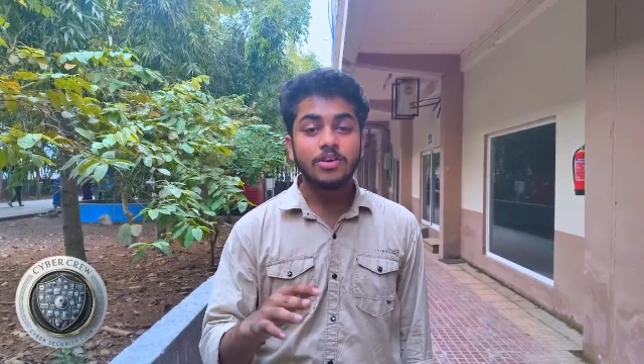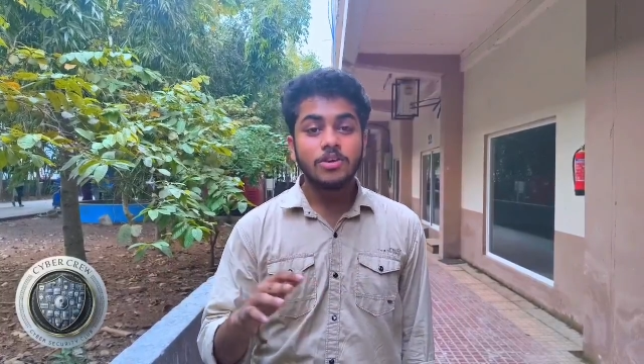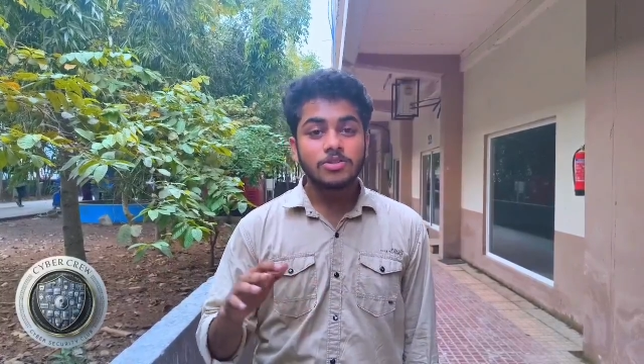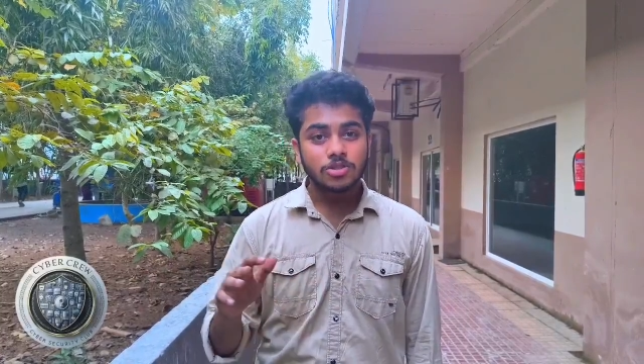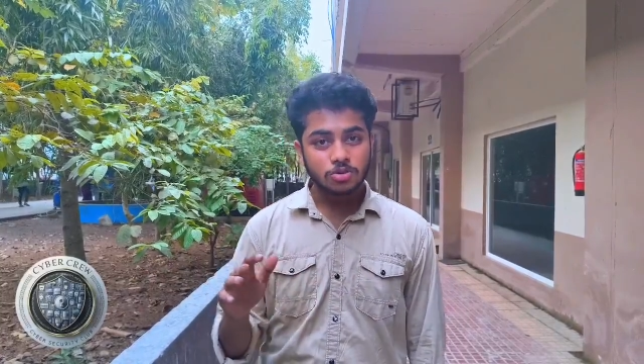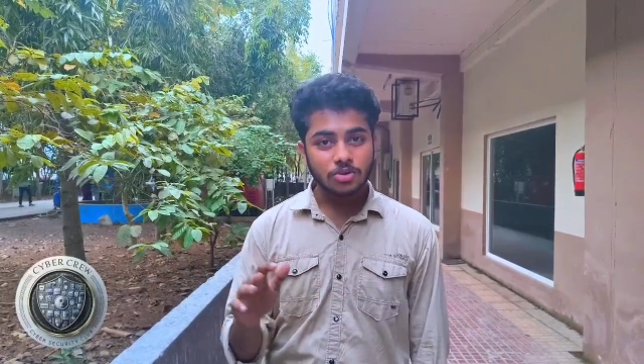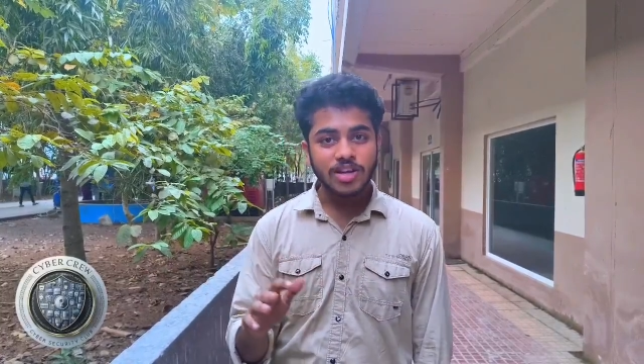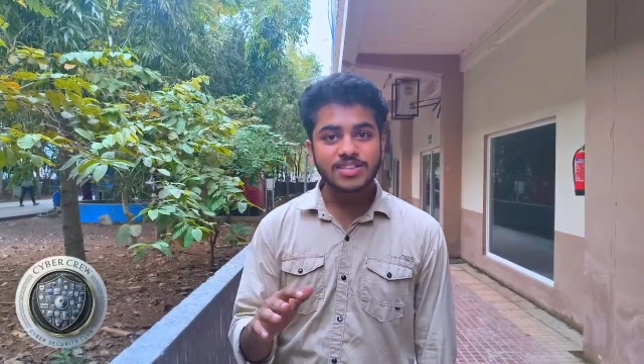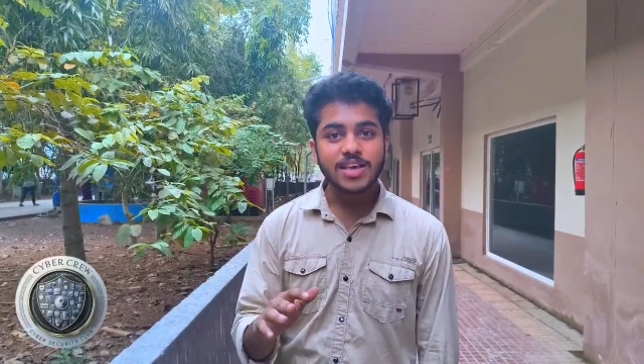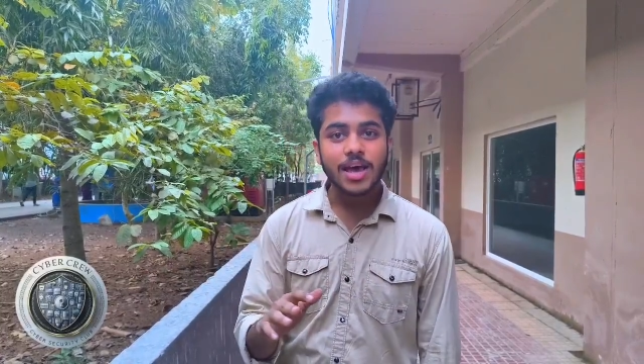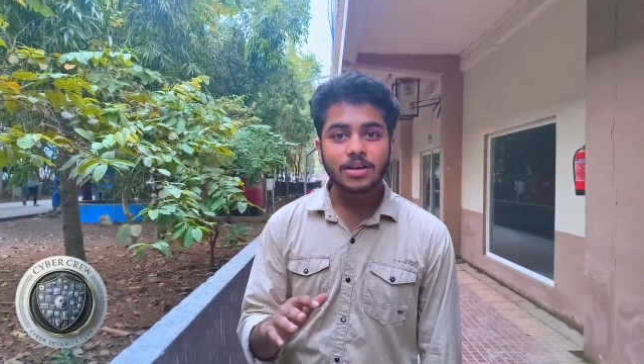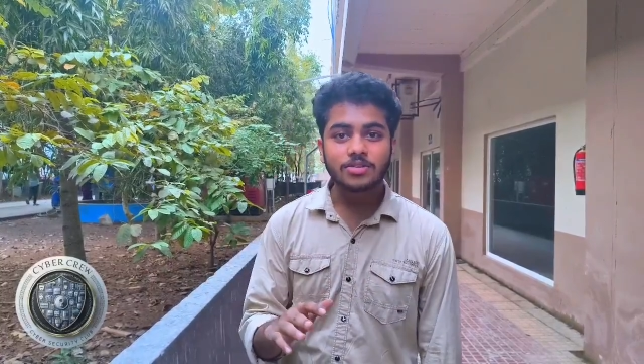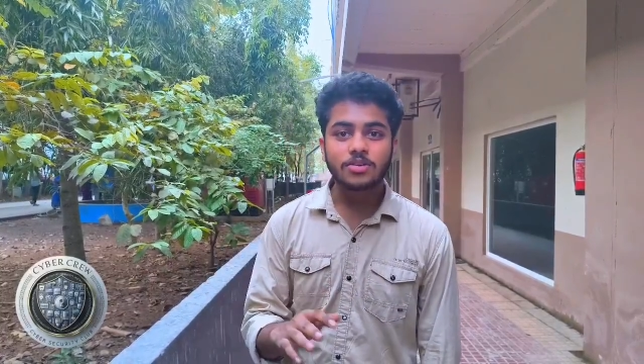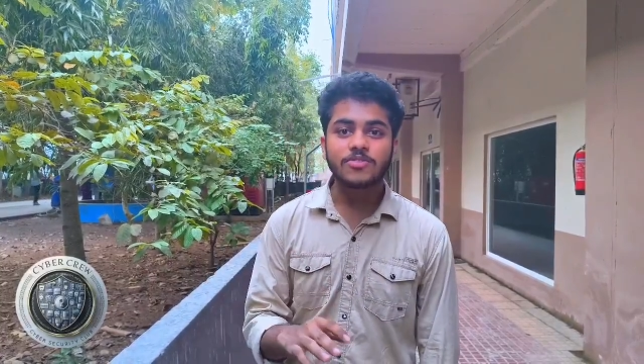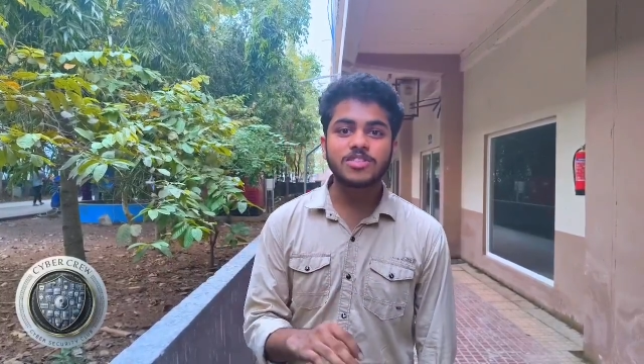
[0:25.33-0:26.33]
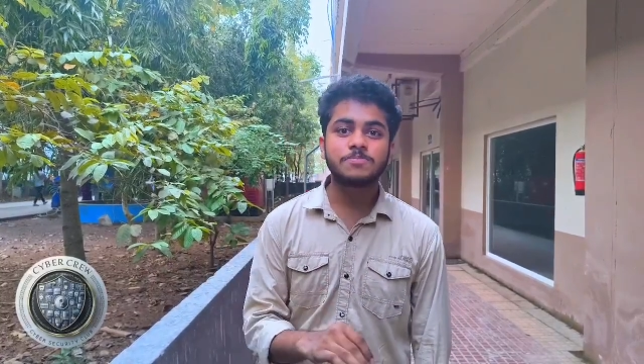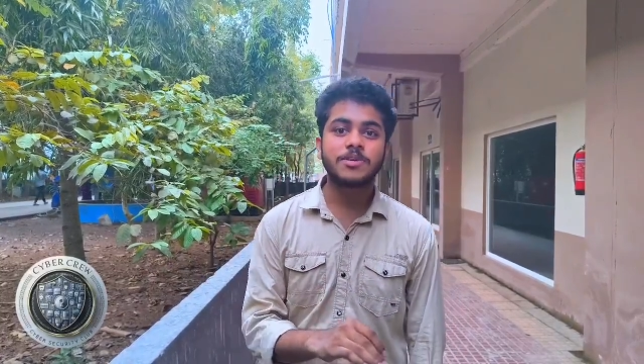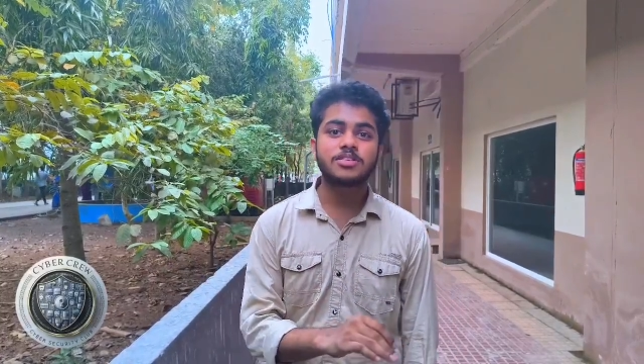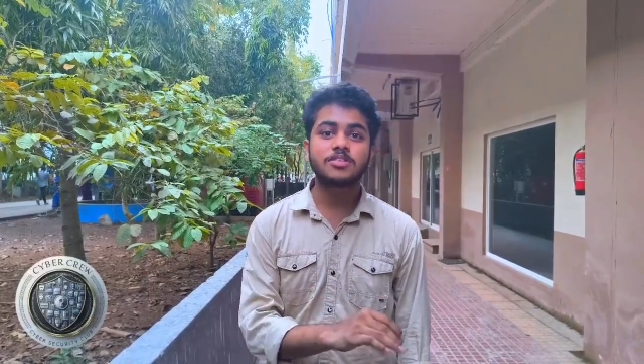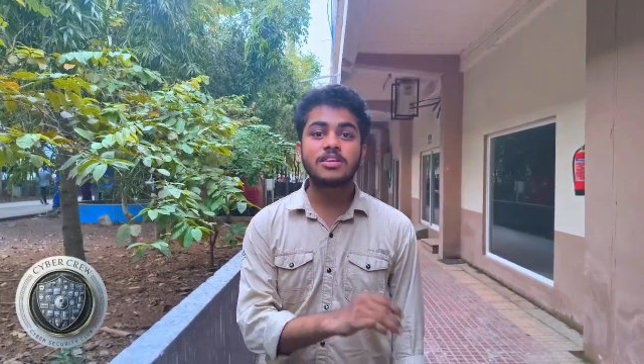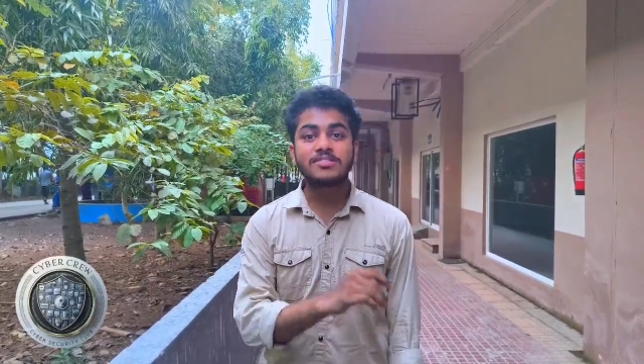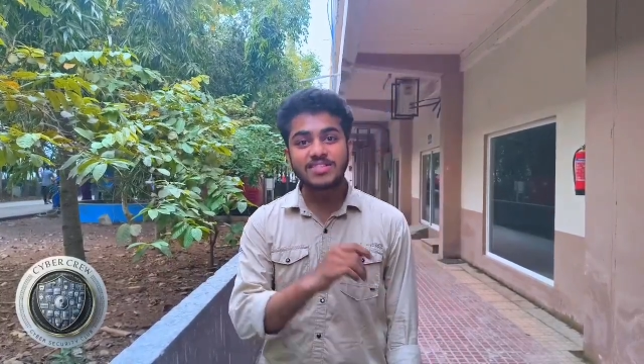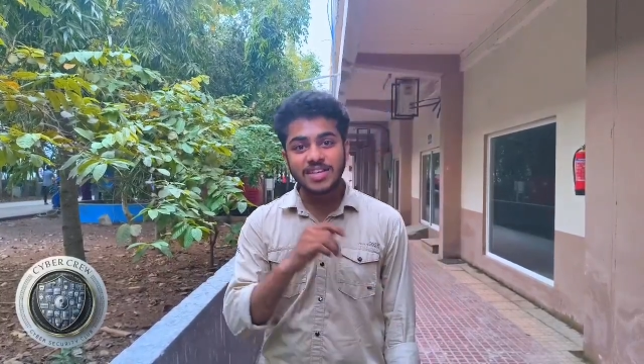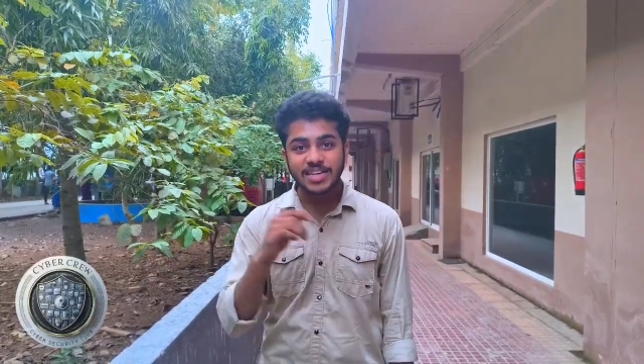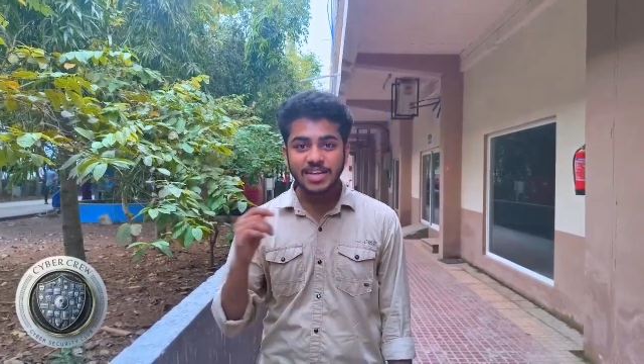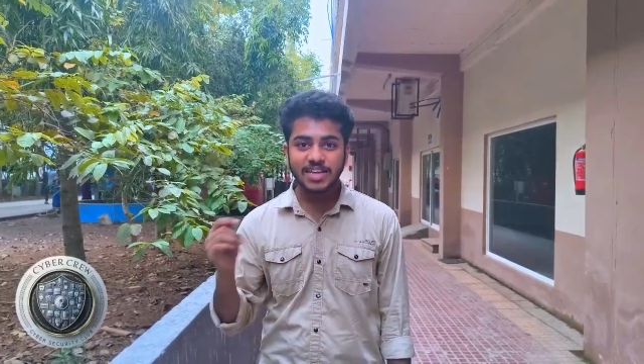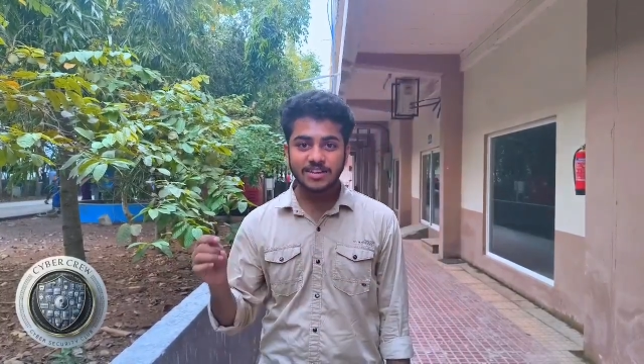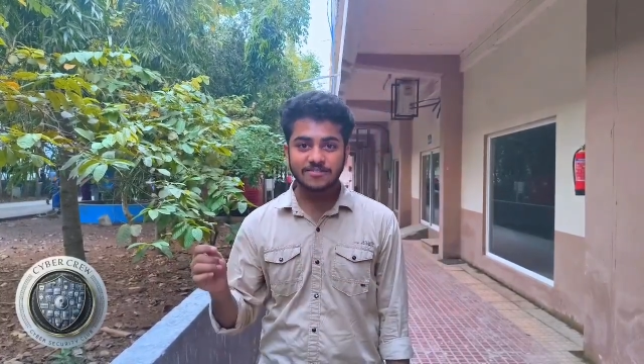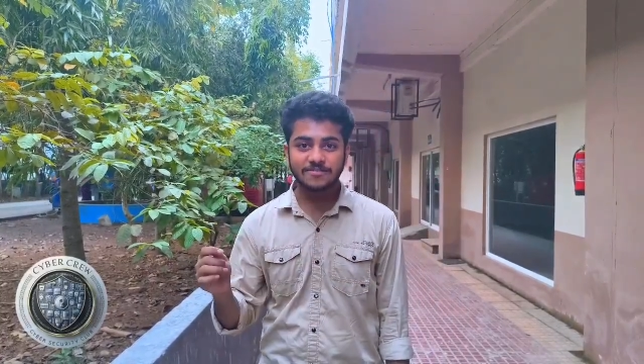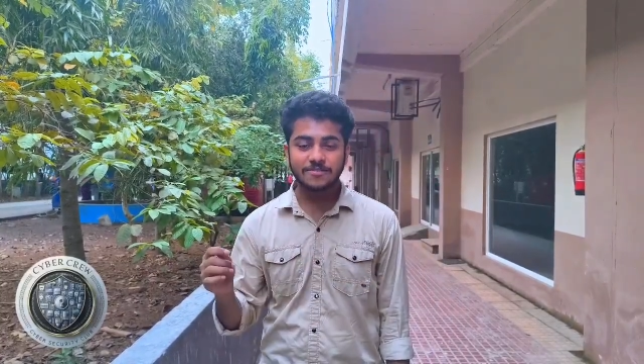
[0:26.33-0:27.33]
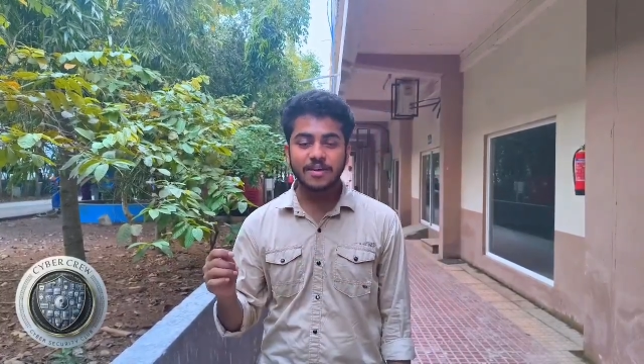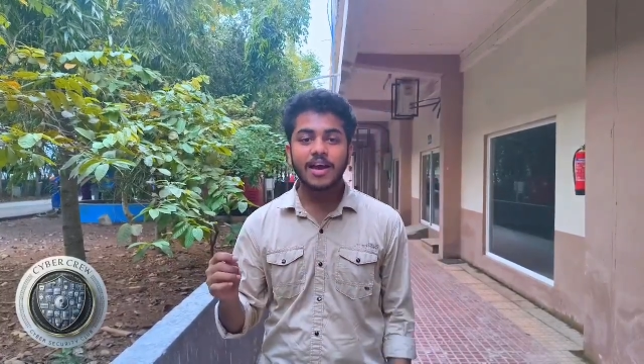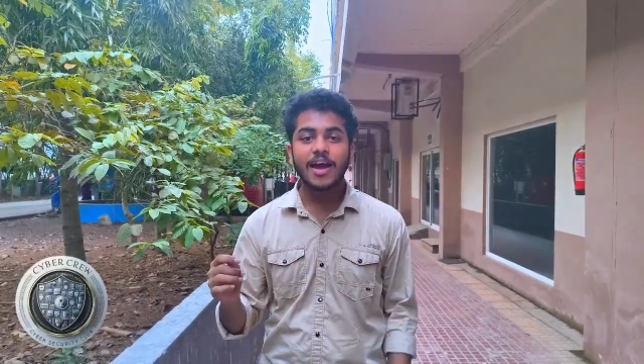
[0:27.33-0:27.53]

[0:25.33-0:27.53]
So today's hackathon was based on a CTF.